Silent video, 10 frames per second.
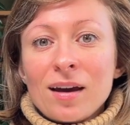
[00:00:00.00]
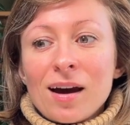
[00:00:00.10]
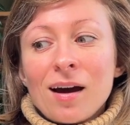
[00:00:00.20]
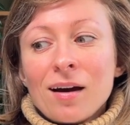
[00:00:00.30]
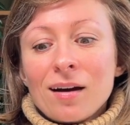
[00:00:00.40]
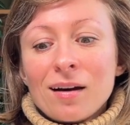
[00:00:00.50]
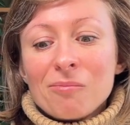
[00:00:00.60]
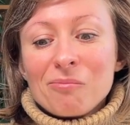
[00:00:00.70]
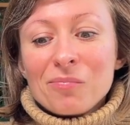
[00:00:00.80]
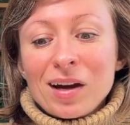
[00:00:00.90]

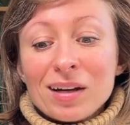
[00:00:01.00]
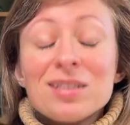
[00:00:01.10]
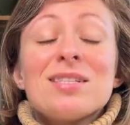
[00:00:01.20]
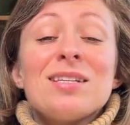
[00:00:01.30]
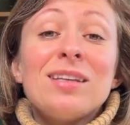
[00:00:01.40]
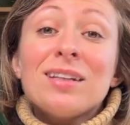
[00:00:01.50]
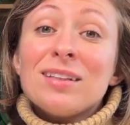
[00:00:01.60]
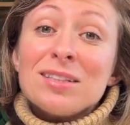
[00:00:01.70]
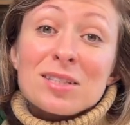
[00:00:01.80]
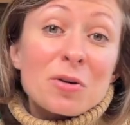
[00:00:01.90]
I see that
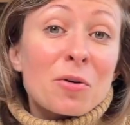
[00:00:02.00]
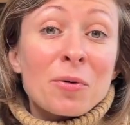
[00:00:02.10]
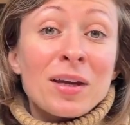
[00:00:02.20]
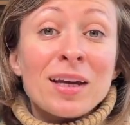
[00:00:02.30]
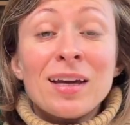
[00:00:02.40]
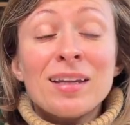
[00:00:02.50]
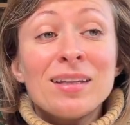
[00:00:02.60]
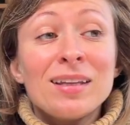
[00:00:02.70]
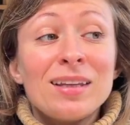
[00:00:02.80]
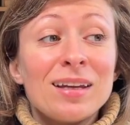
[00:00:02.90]
it's growing and
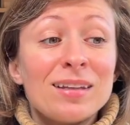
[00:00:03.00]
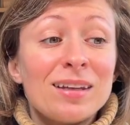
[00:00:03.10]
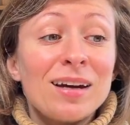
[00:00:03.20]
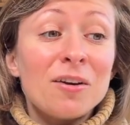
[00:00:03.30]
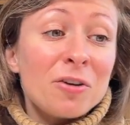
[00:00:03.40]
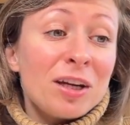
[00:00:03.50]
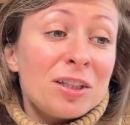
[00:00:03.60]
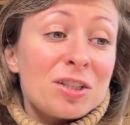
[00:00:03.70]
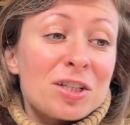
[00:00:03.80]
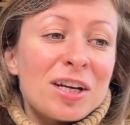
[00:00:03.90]
that I
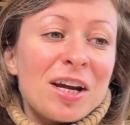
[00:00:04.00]
reach